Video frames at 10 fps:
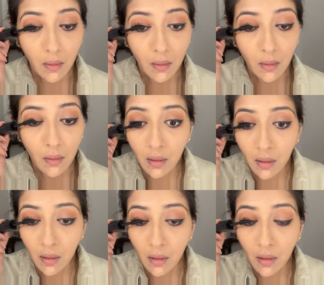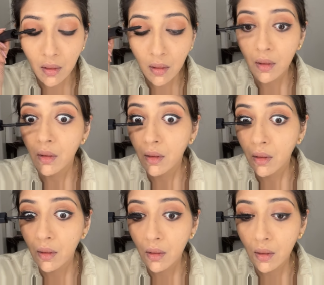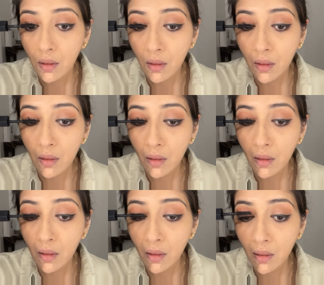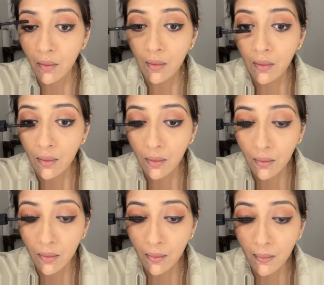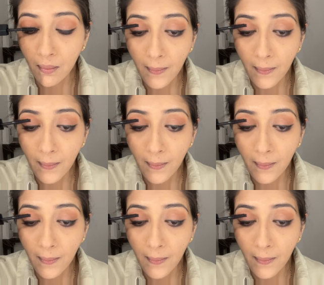[no speech]